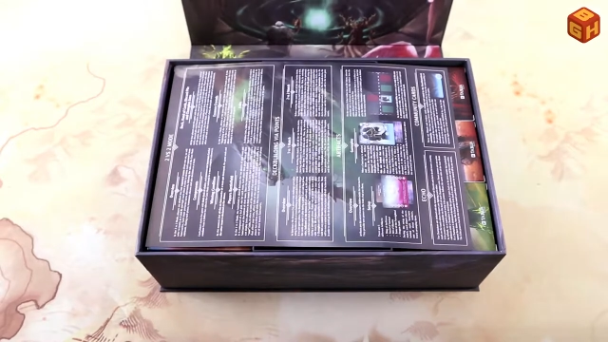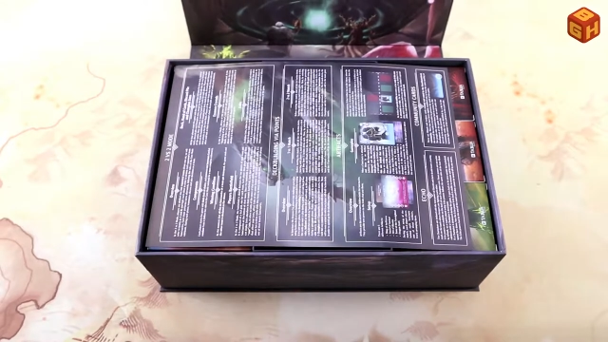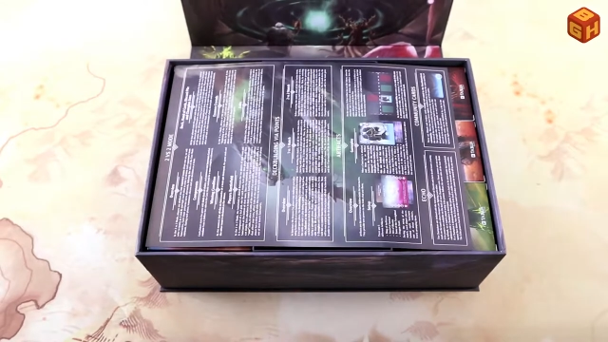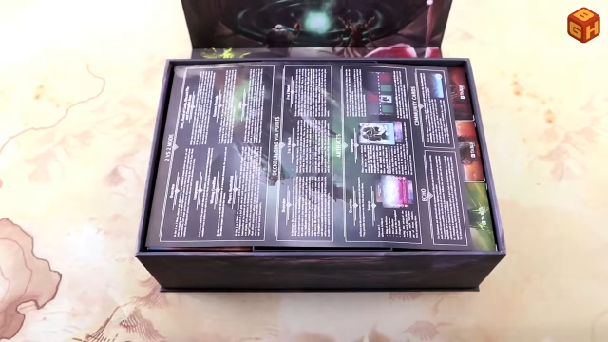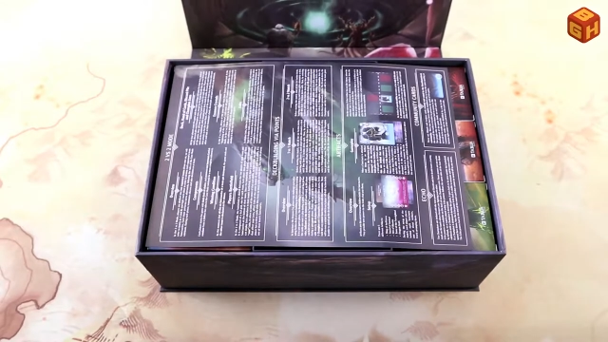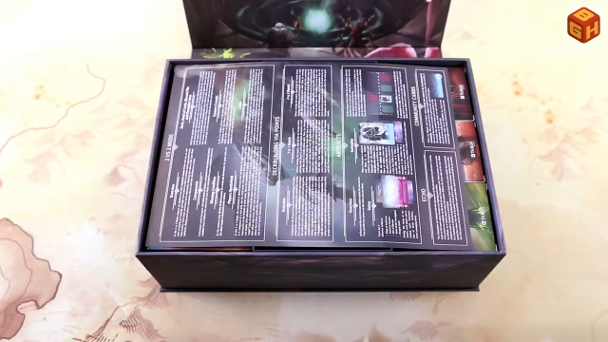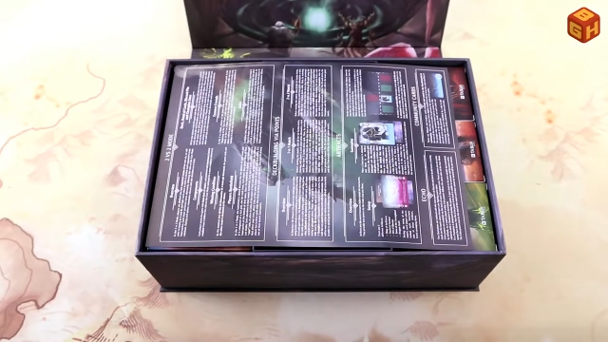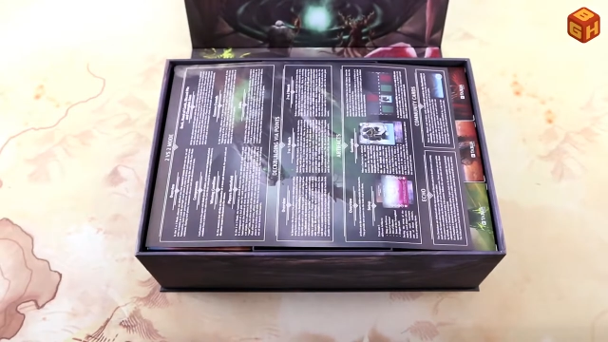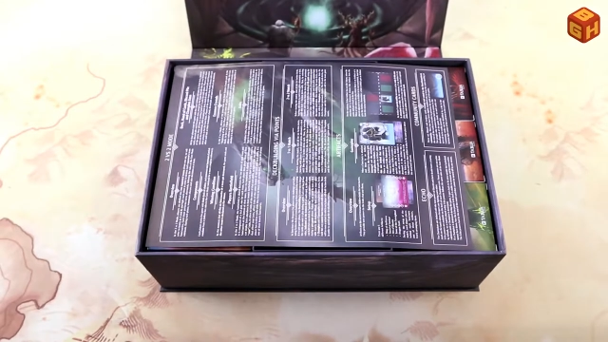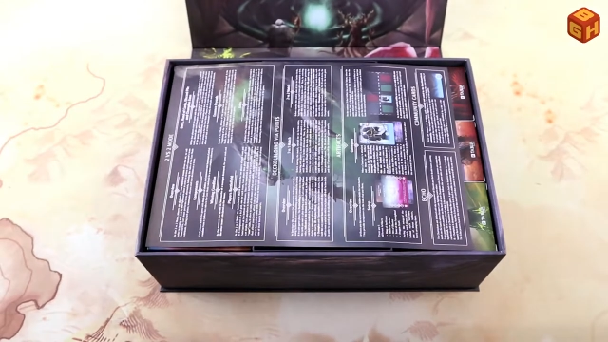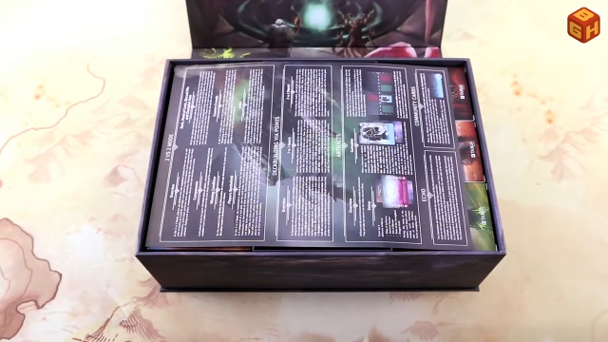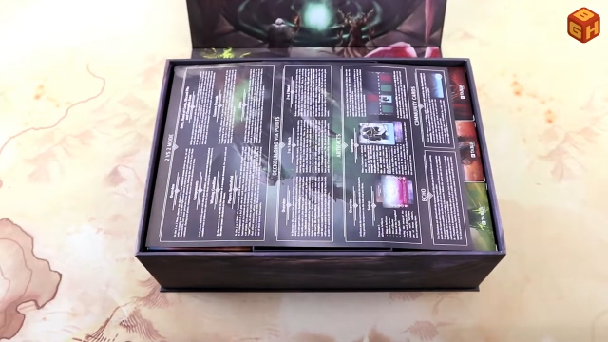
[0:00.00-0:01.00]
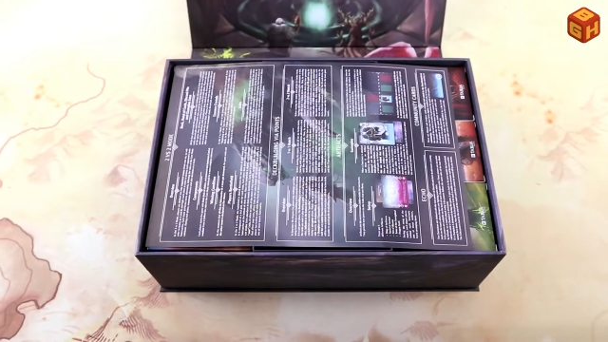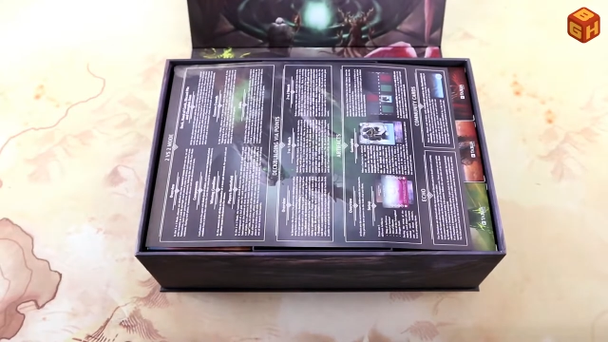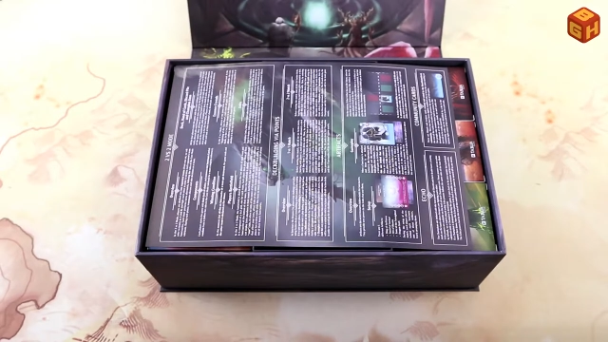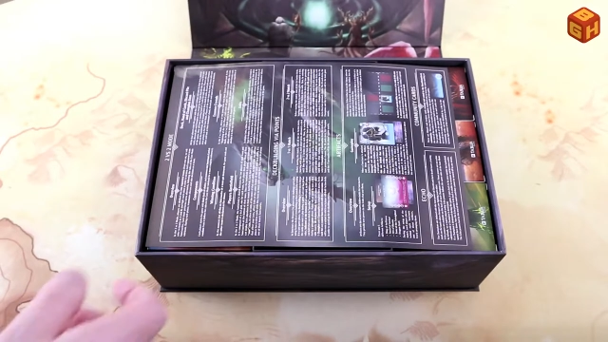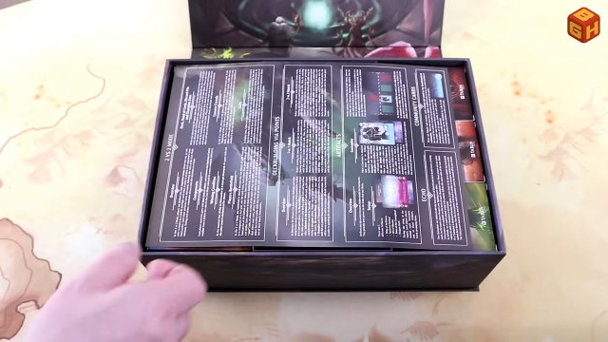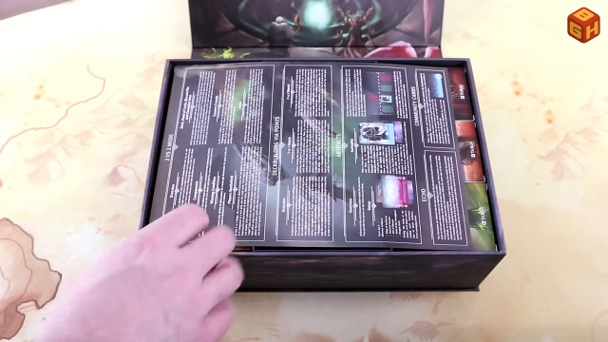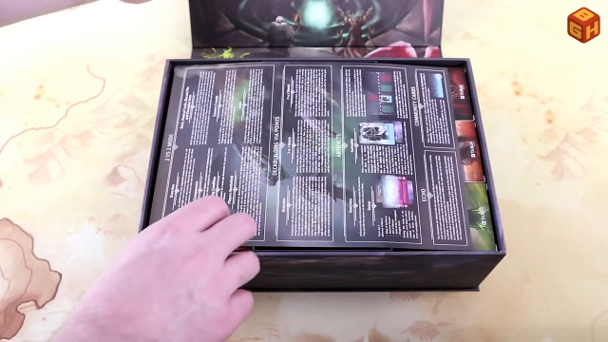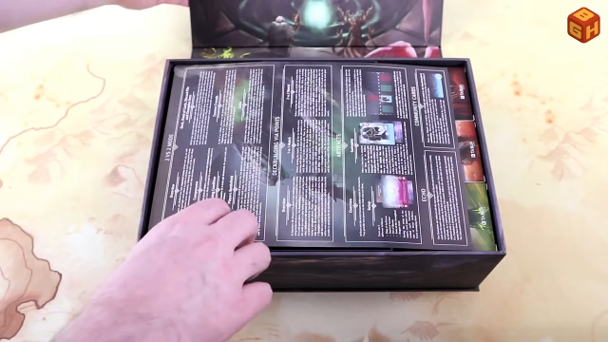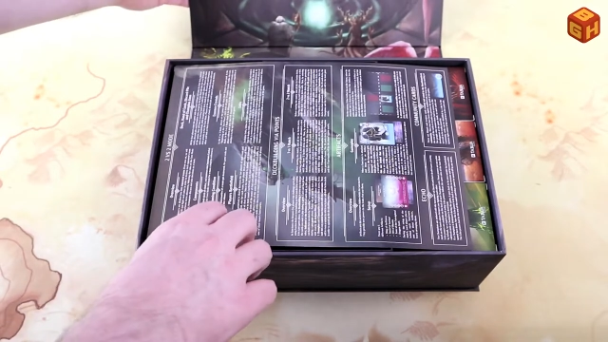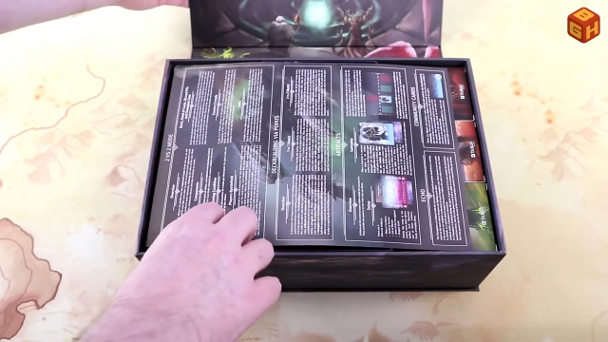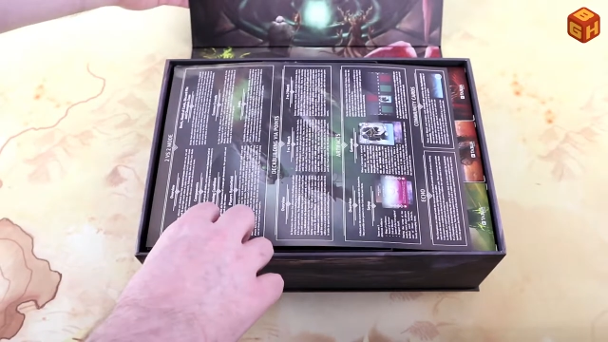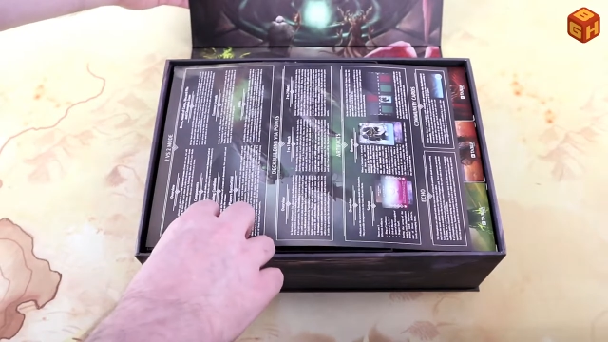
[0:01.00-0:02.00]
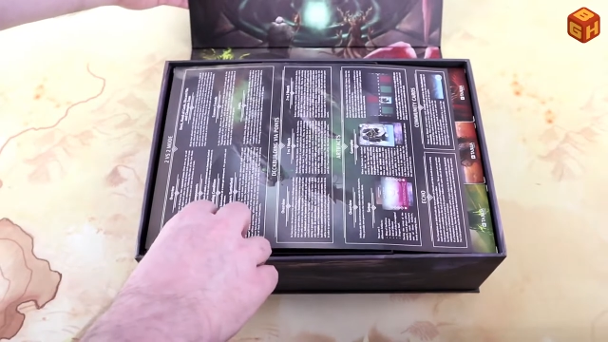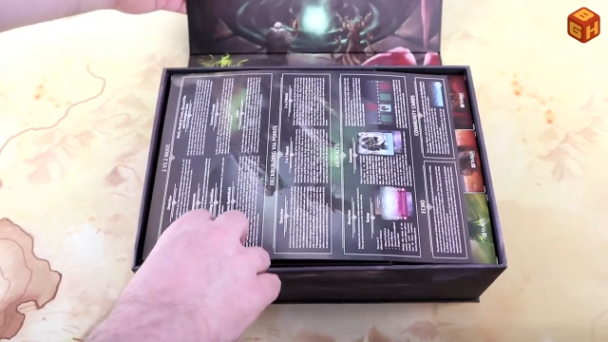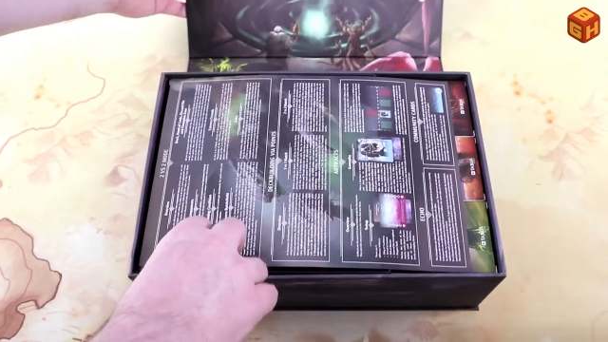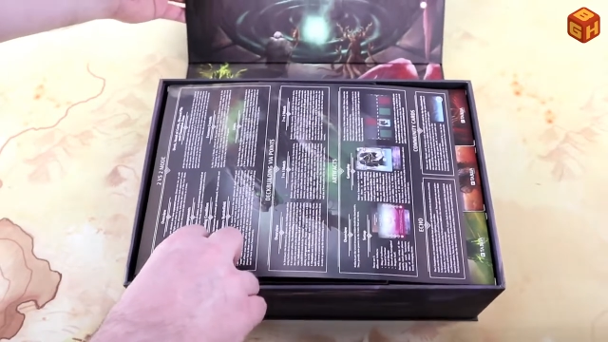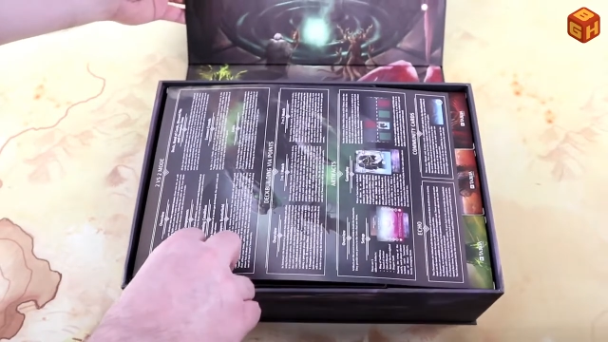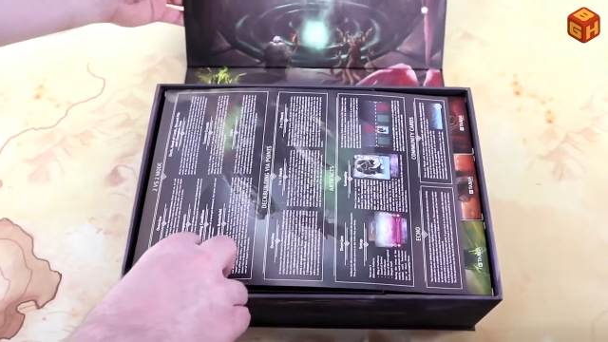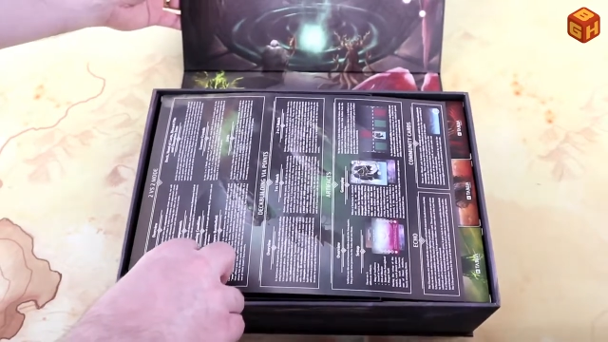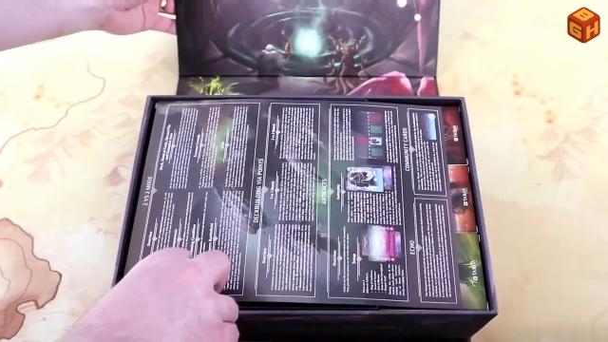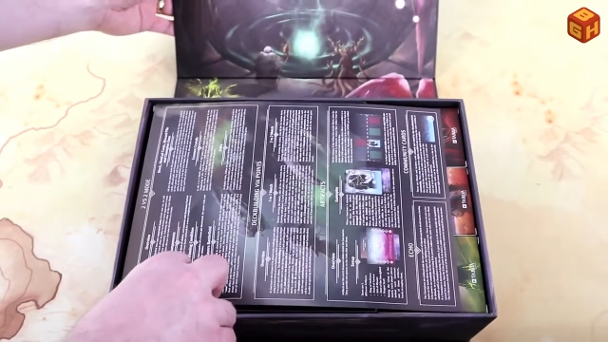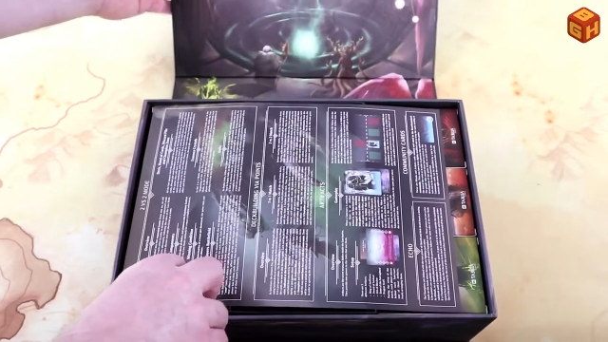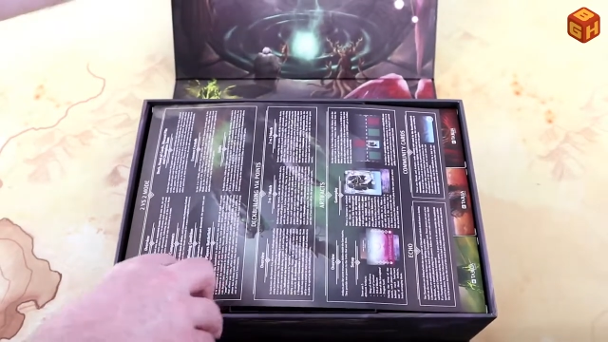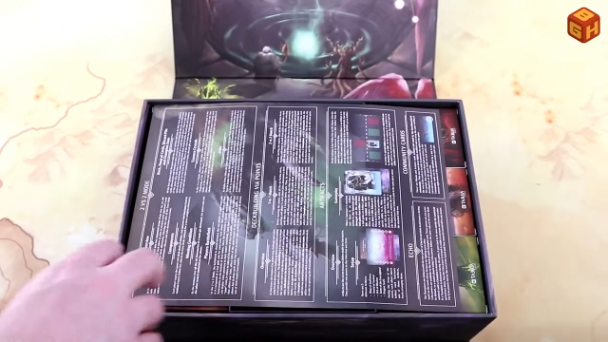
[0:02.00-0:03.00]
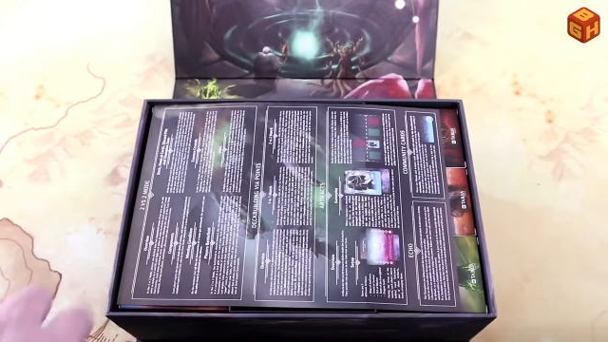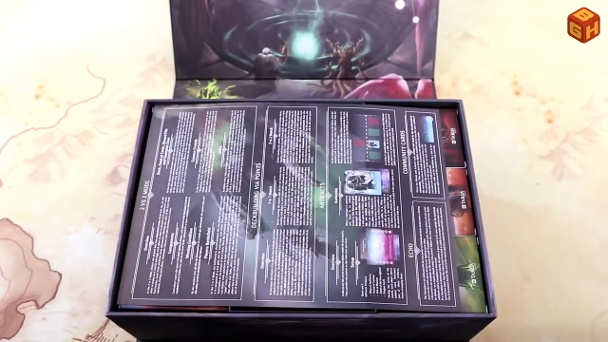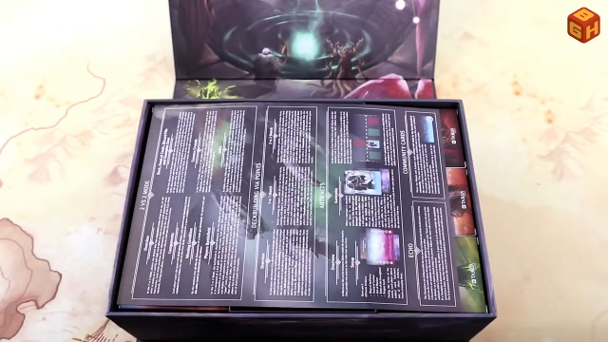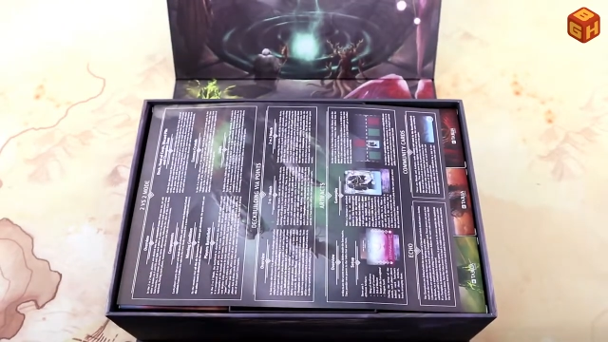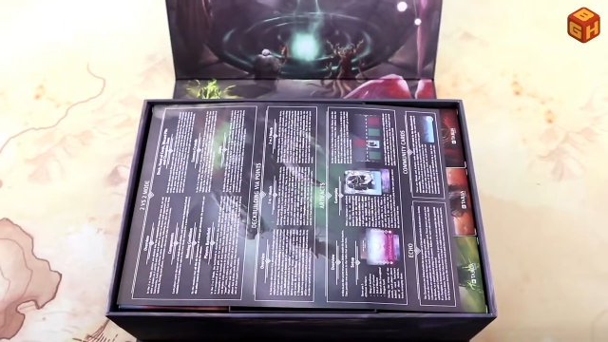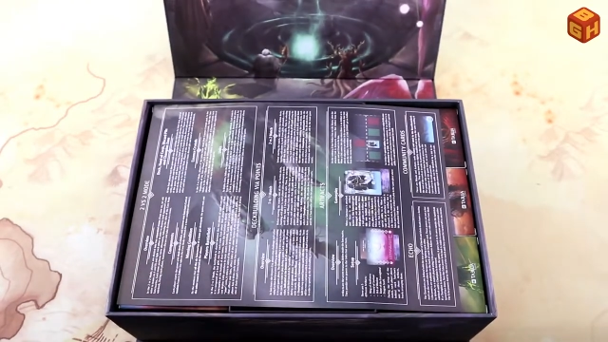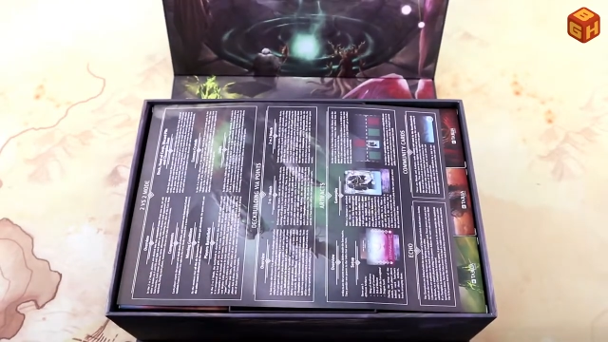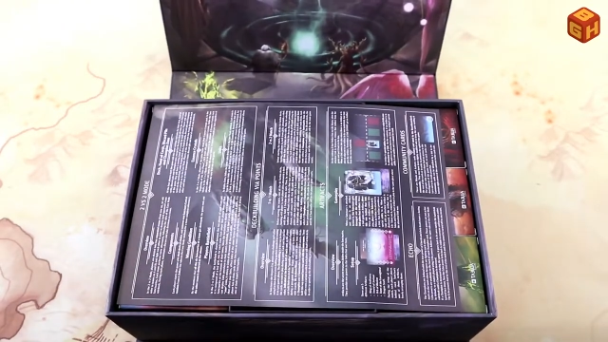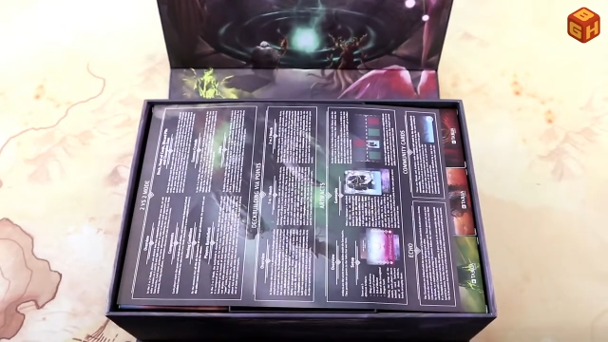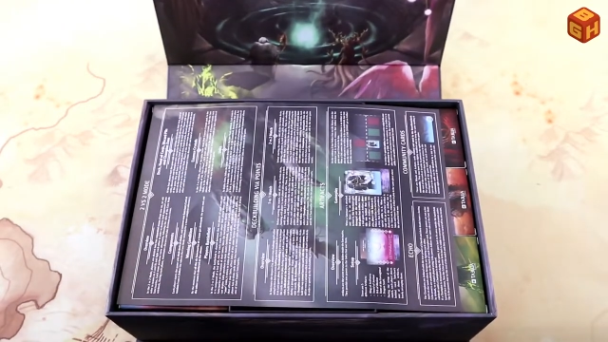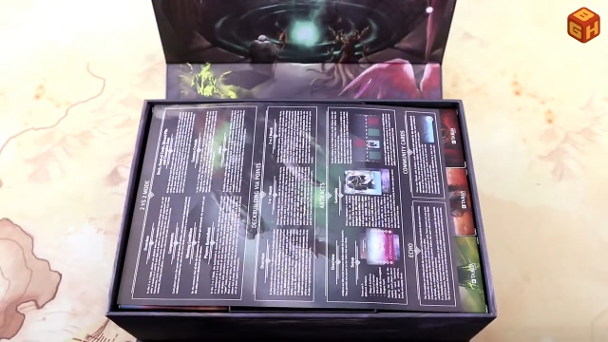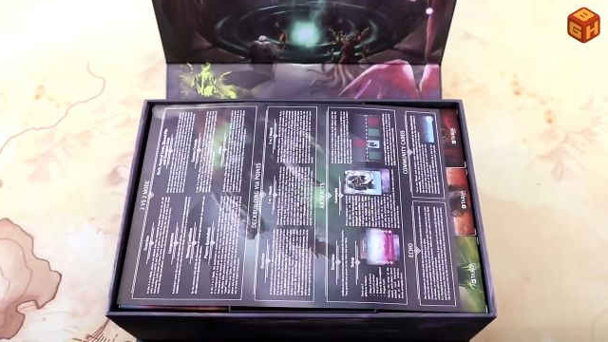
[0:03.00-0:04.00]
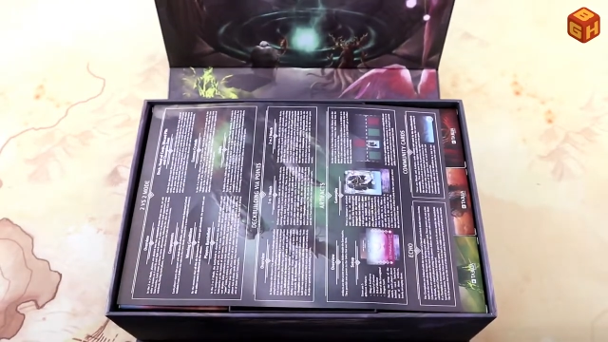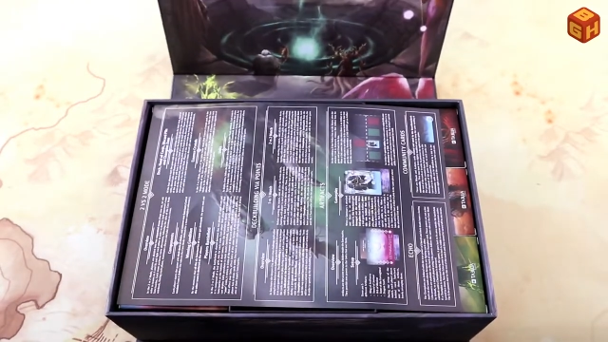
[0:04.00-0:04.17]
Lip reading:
[unreadable: no face in view]